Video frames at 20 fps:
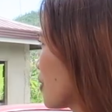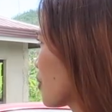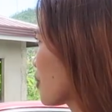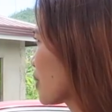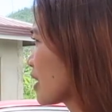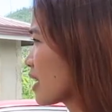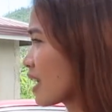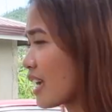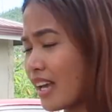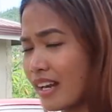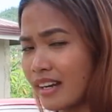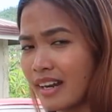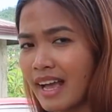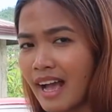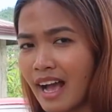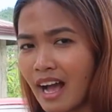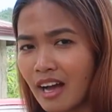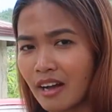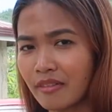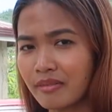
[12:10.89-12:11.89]
we can
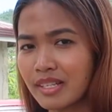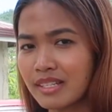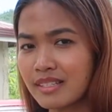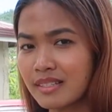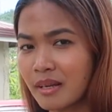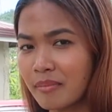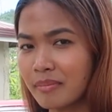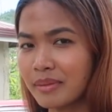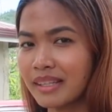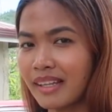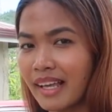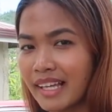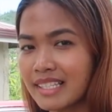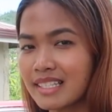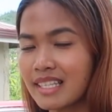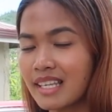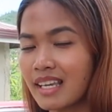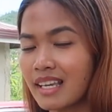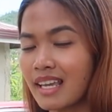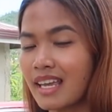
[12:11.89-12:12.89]
have some
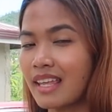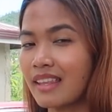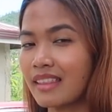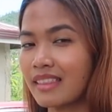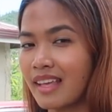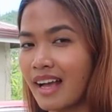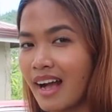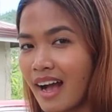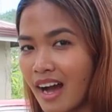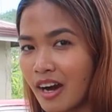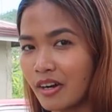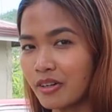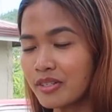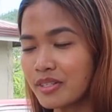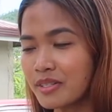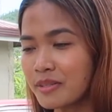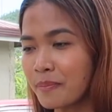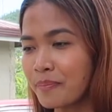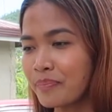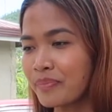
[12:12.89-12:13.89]
lighting in the
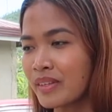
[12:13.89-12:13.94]
house.